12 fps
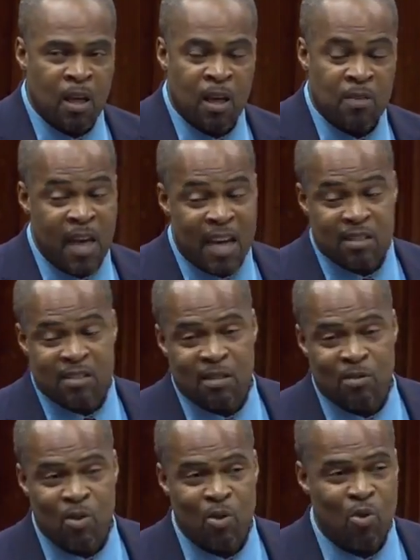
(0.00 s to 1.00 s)
that
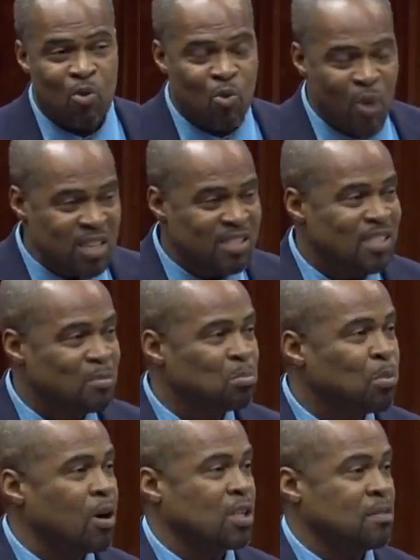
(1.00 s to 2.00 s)
when
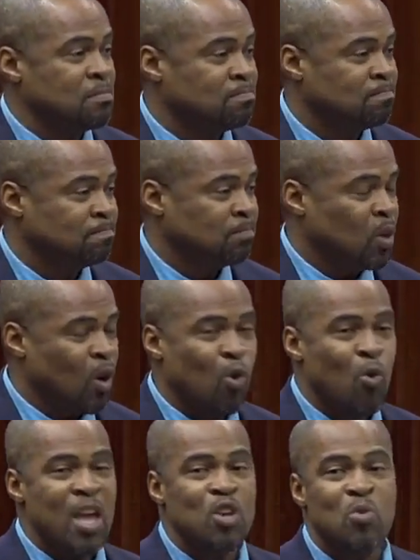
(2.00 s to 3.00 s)
somebody, or
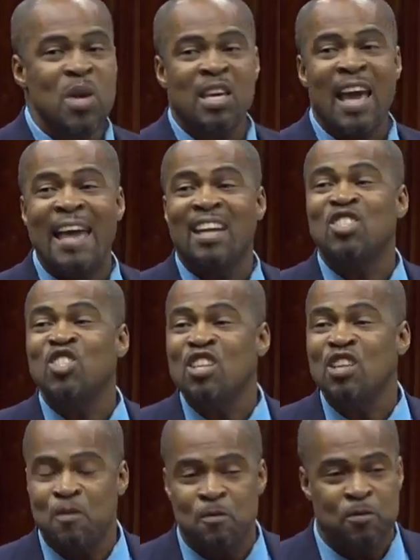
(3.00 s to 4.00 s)
when we can
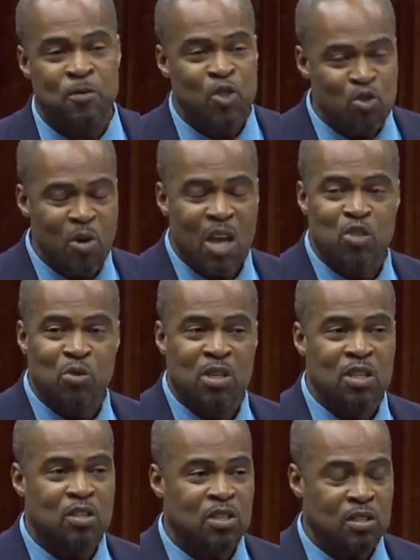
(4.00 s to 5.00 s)
achieve true
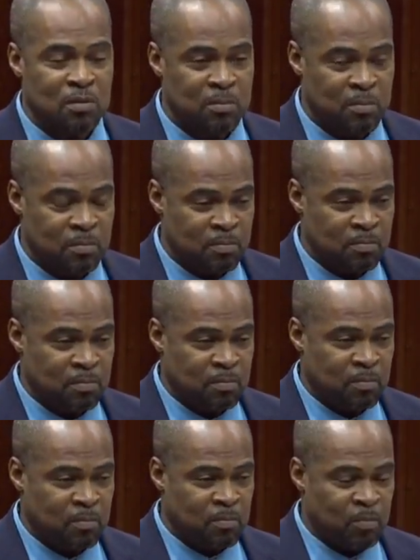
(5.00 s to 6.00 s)
education,
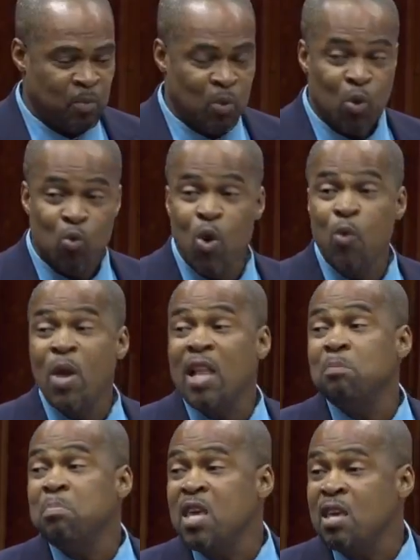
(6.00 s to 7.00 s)
we
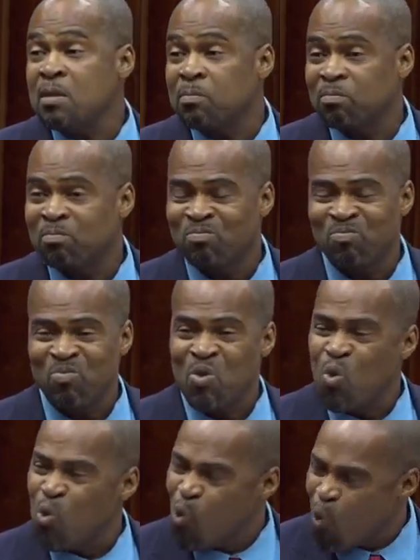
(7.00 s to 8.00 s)
will be
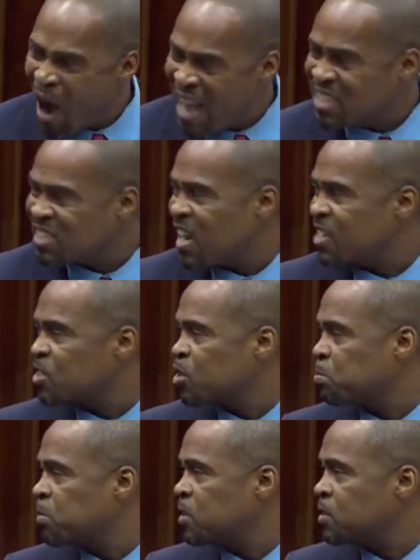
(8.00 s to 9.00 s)
wise like
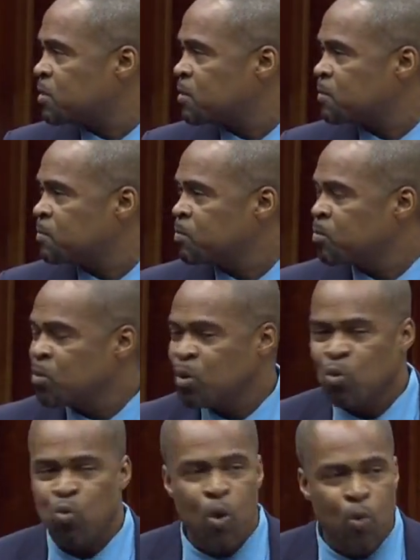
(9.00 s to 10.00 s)
serpents.
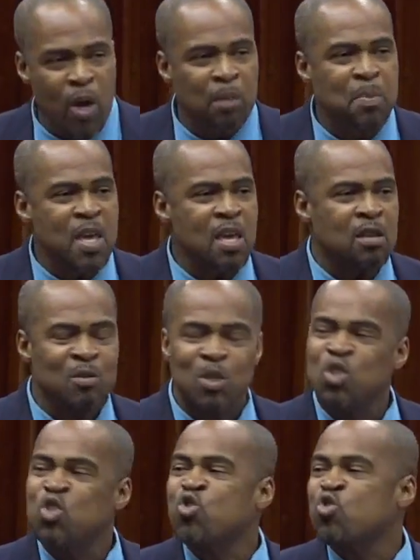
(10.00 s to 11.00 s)
We will be
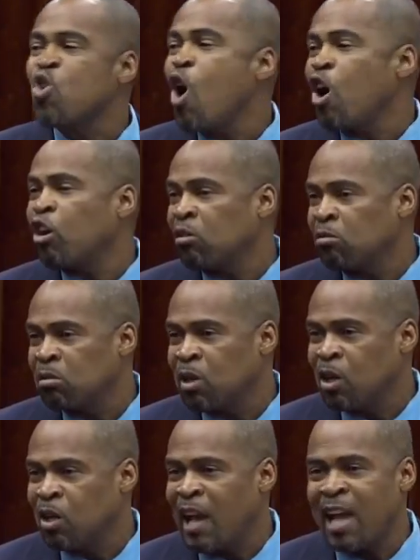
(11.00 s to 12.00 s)
strong
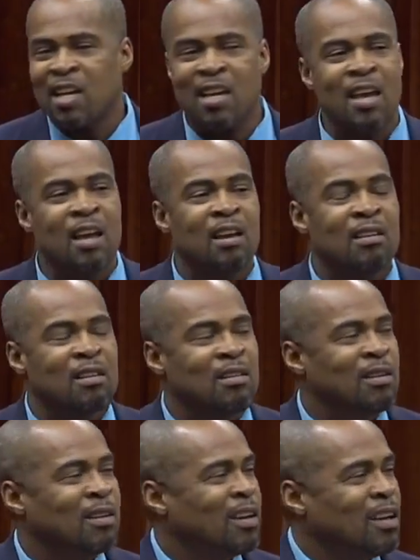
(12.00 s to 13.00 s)
like
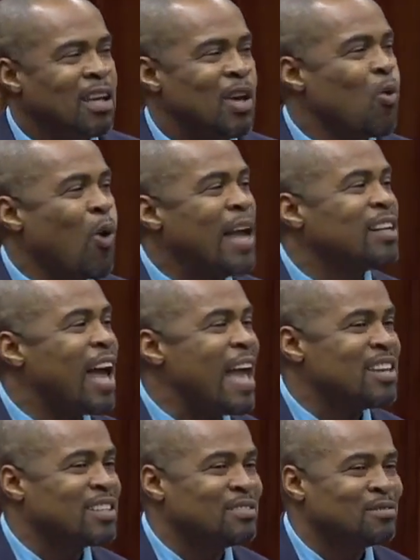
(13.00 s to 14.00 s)
a wild
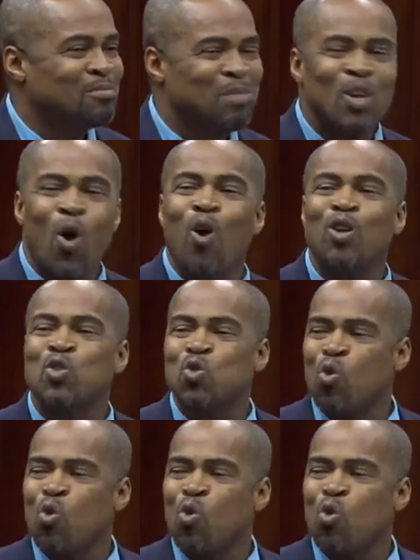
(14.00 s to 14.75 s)
lion, but also